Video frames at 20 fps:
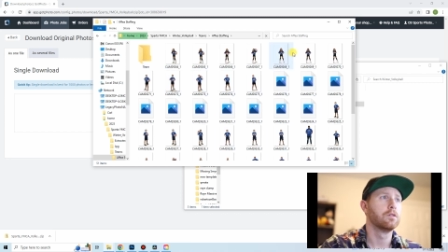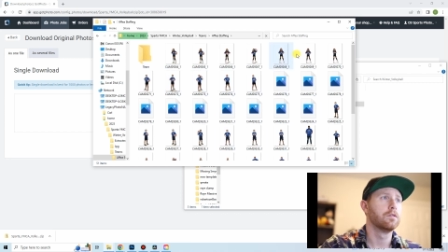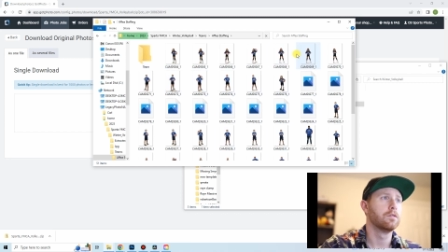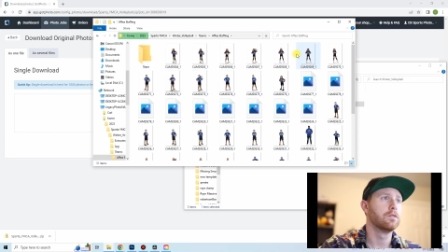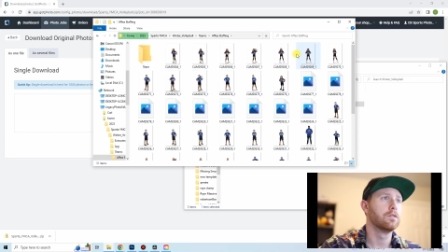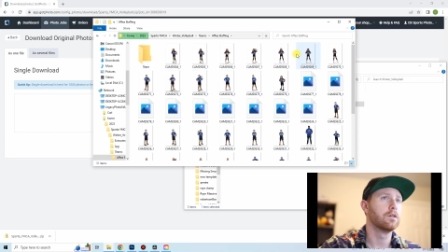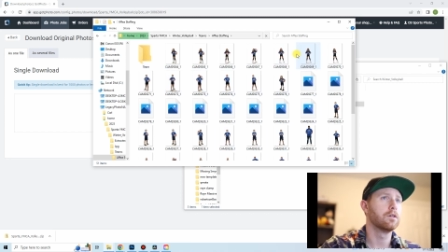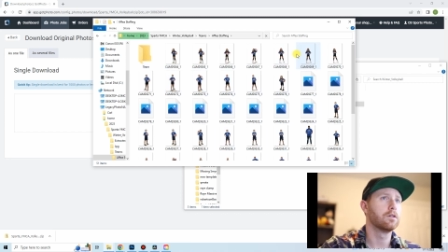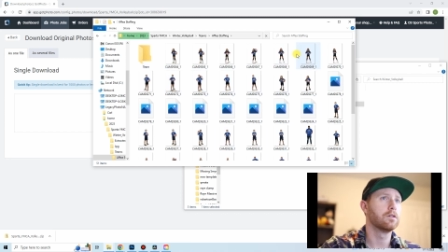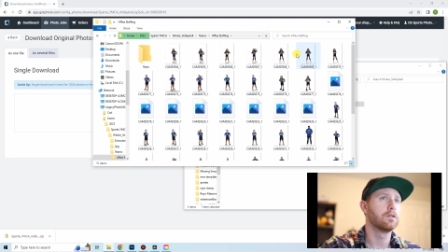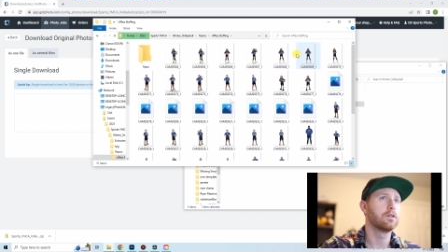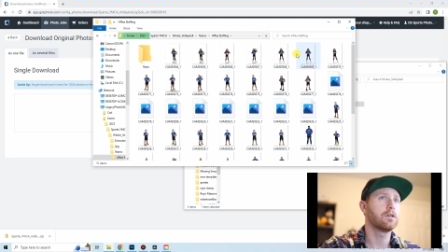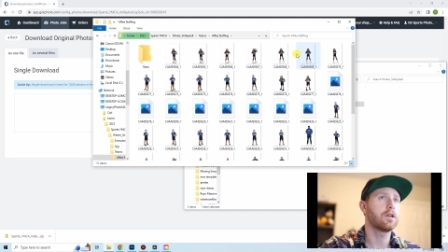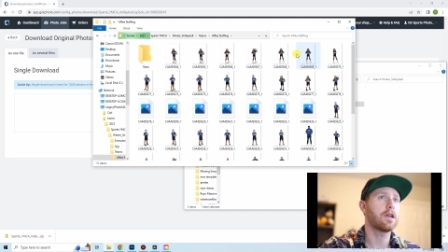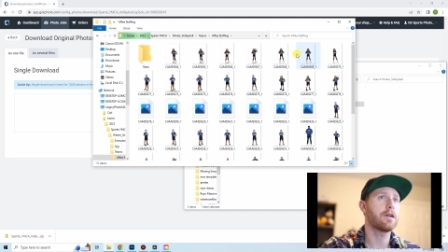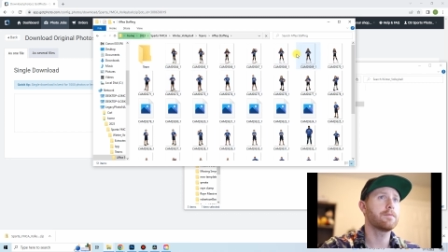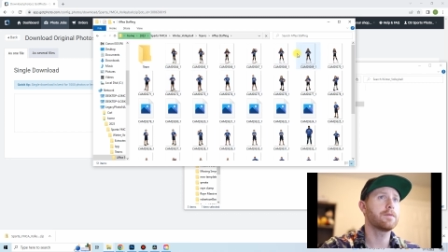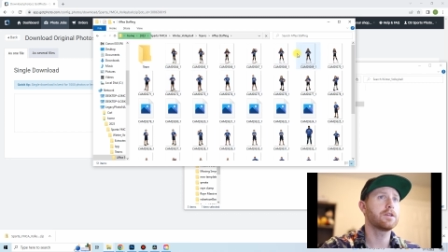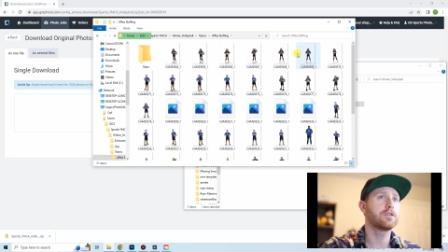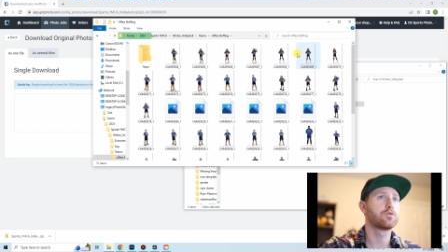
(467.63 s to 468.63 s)
the
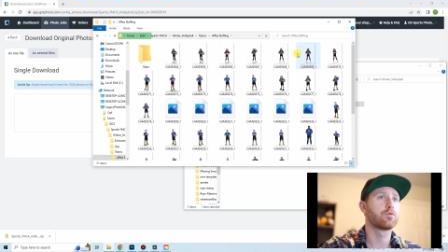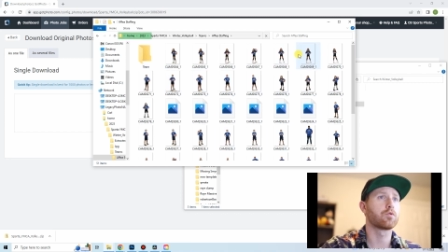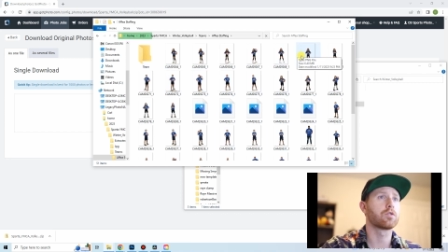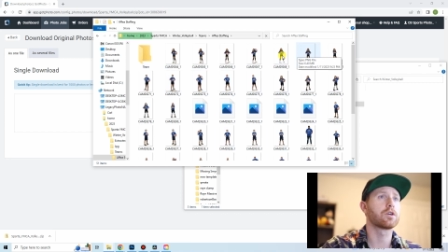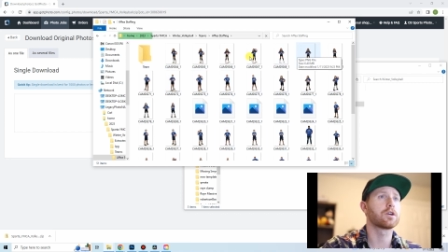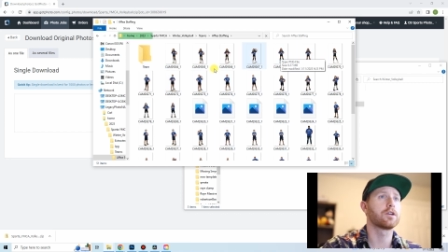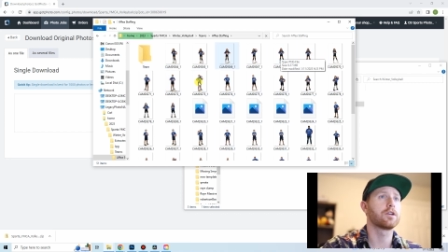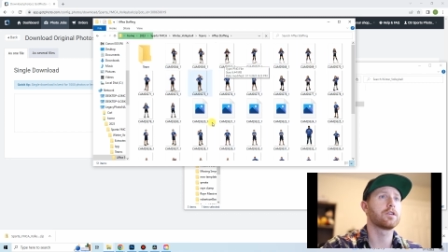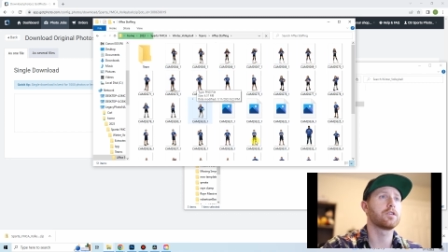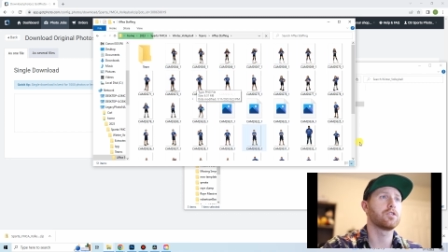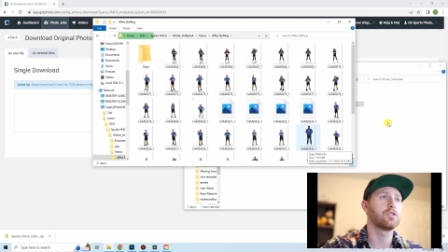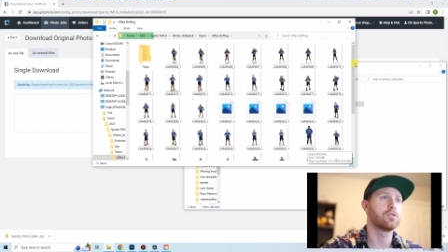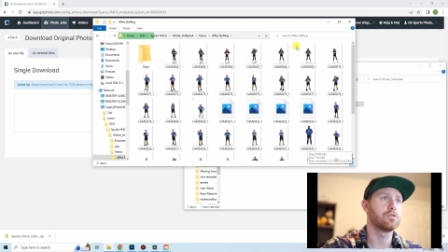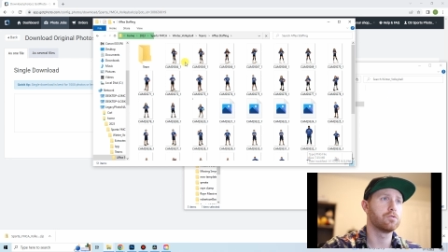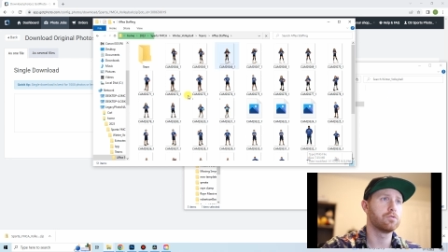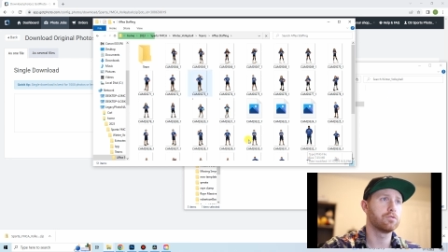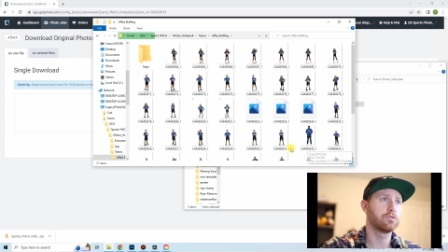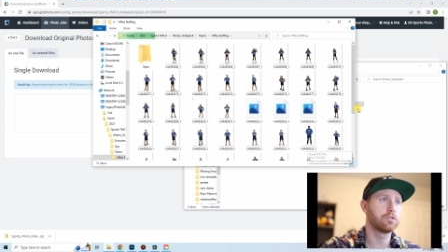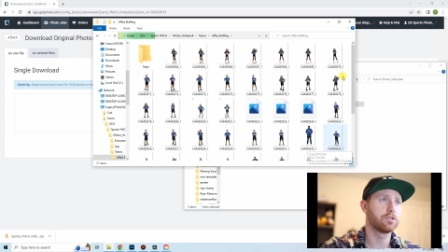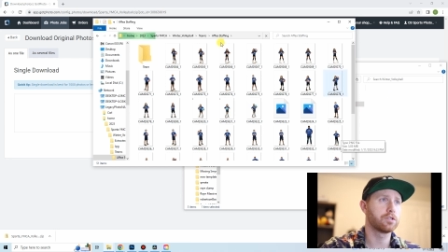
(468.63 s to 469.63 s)
image we're going to
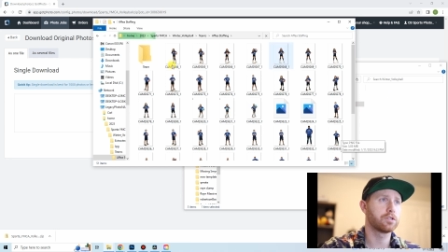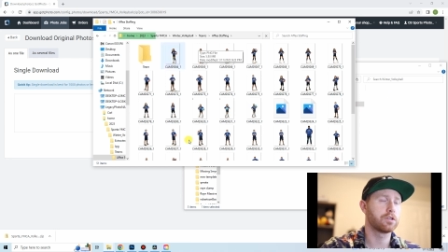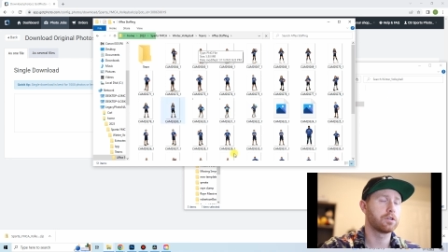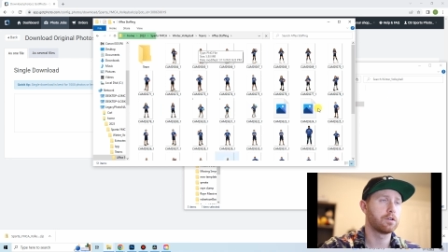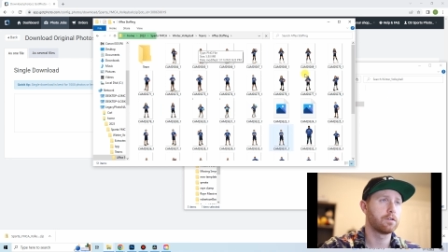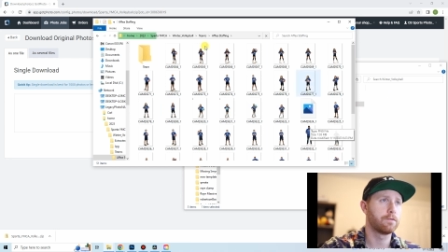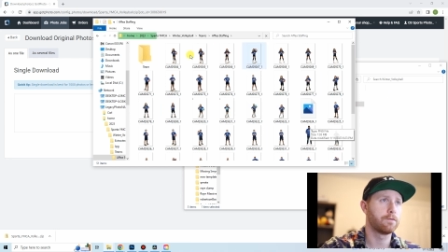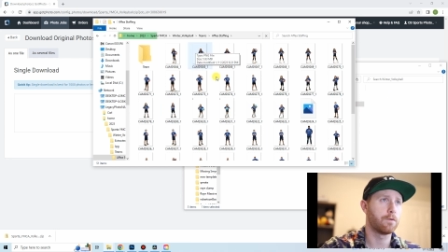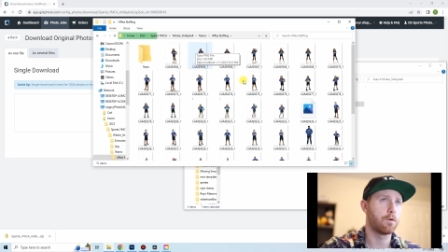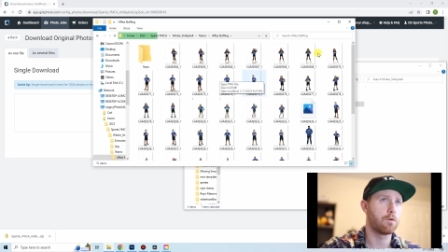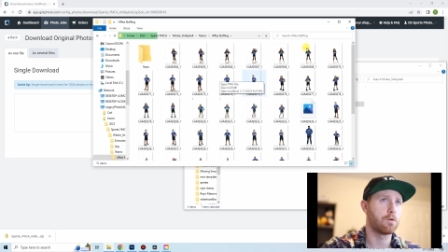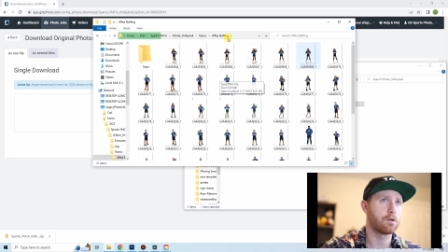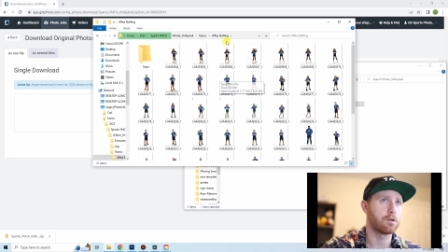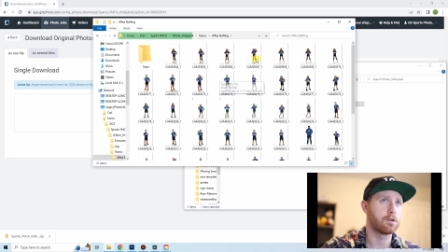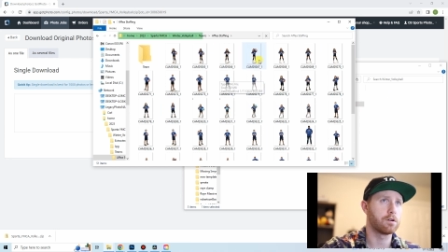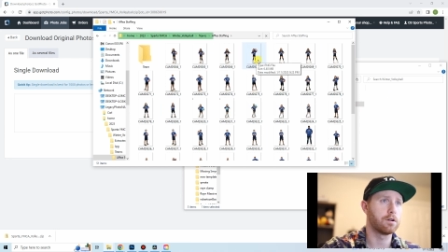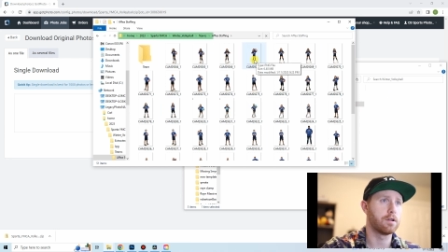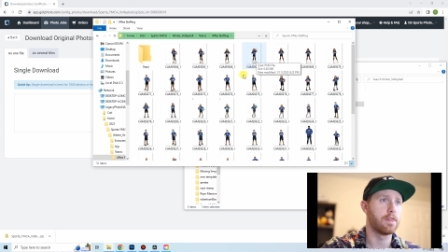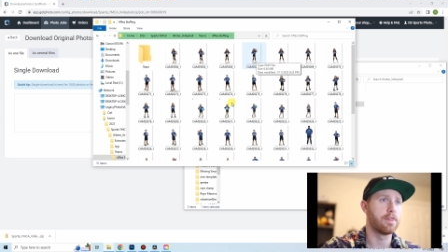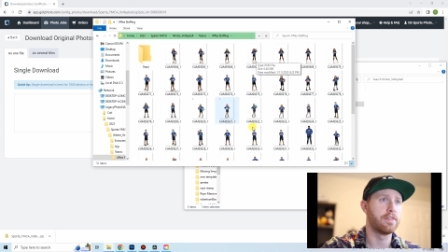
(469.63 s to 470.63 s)
use
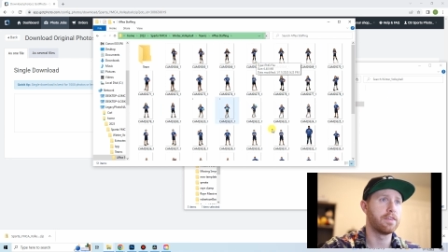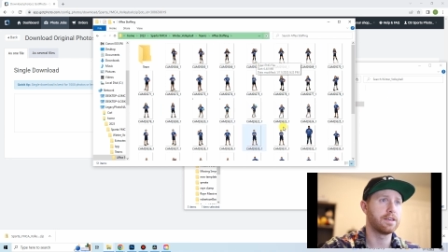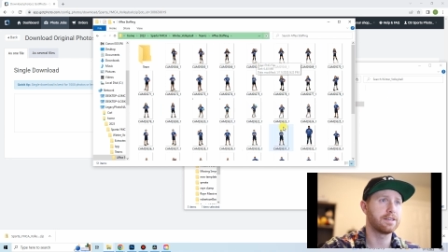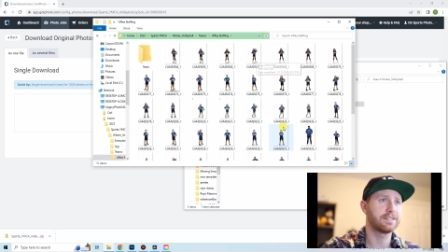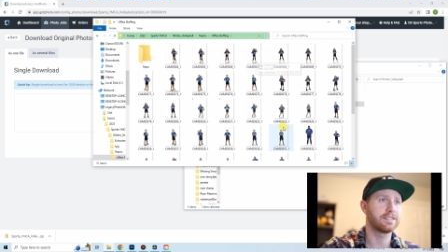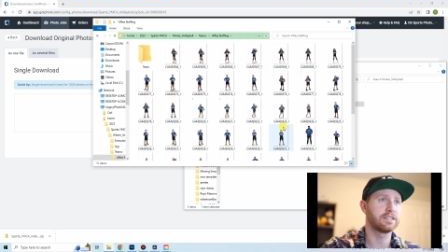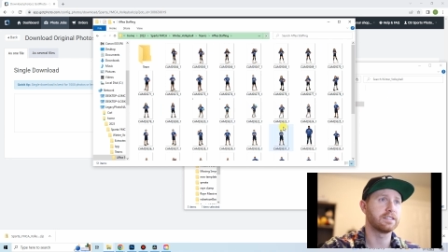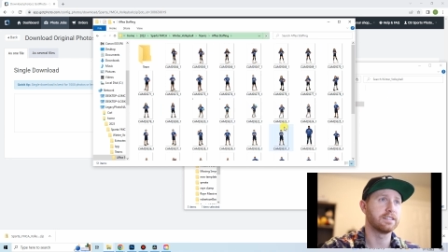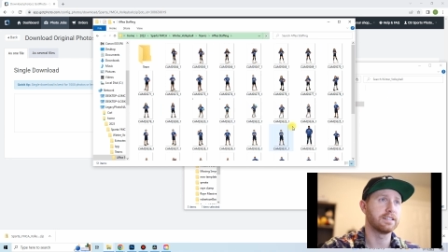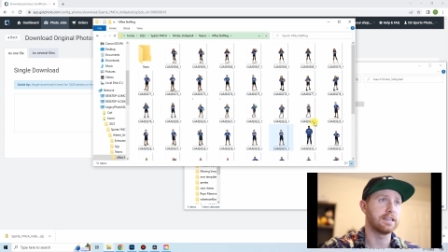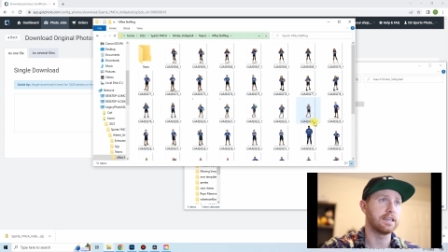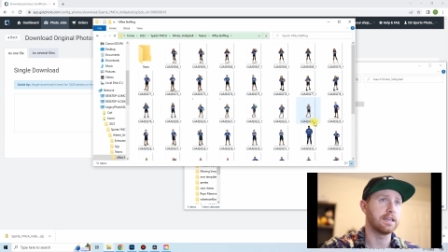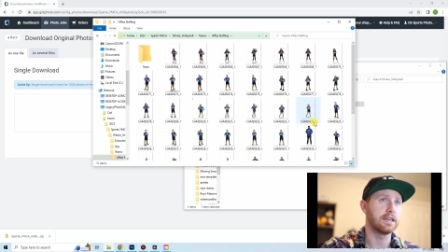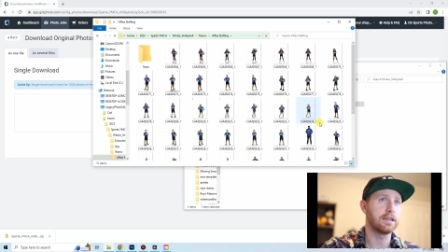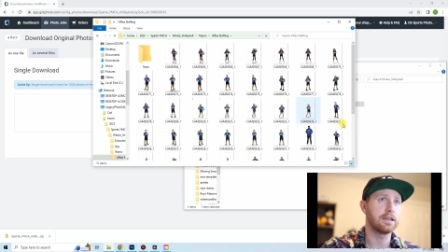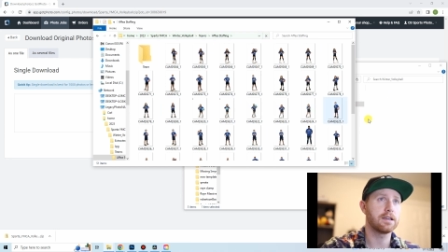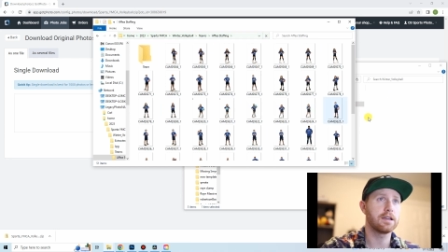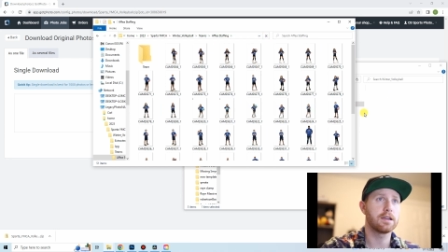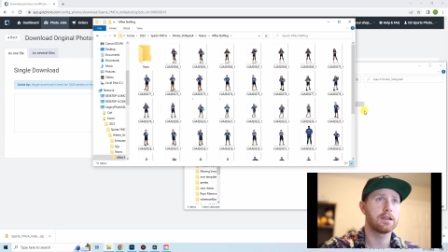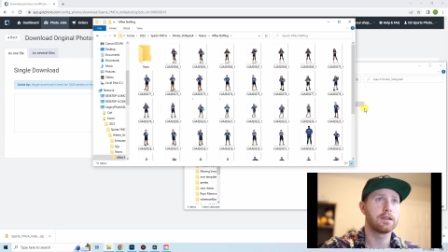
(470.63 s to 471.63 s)
for this
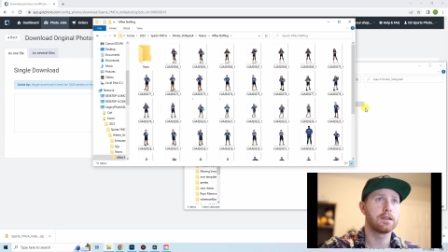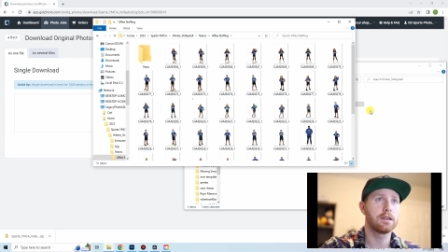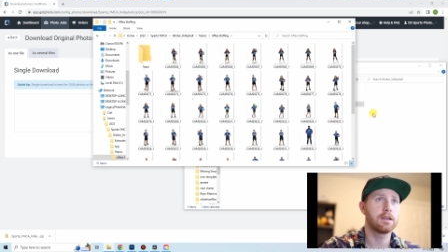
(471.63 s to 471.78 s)
league